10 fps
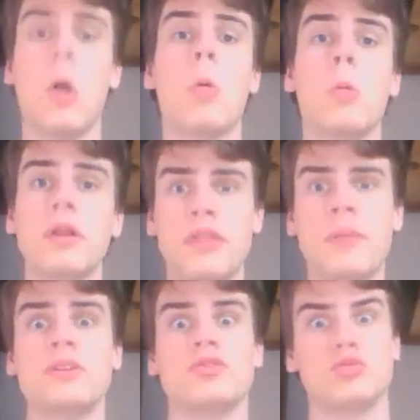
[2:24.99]
One of
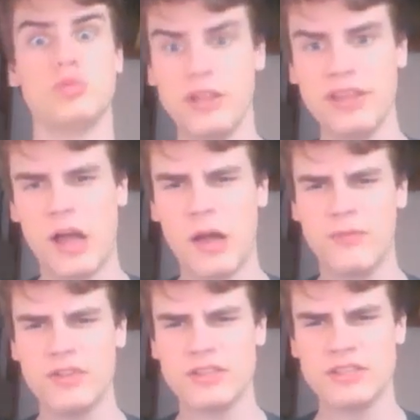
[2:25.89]
them is really
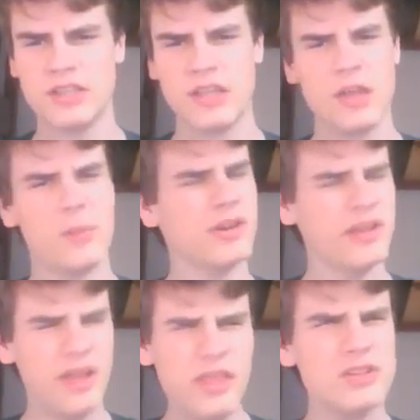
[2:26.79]
obvious, but
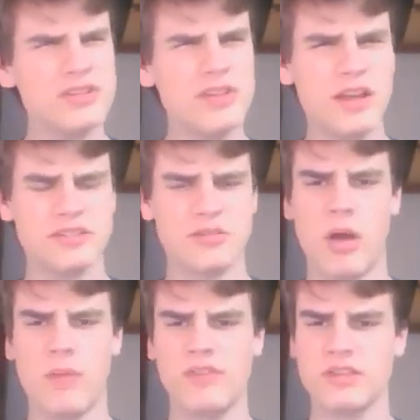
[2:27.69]
another is not so
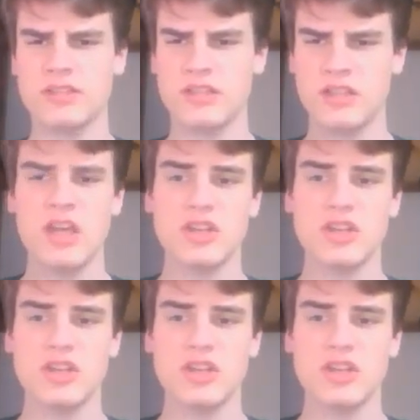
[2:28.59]
obvious.